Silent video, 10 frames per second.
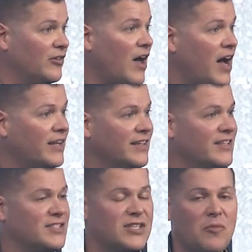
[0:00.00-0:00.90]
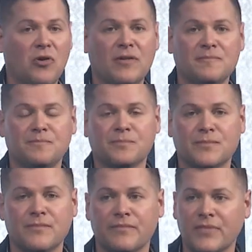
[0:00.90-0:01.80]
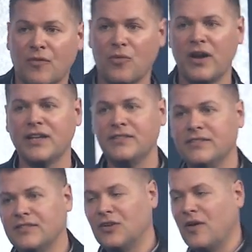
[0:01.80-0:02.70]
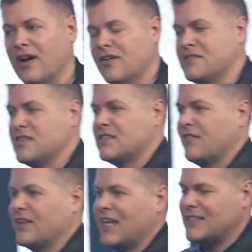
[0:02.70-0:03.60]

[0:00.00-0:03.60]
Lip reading: a lot in the summer, running little errands and stuff like that.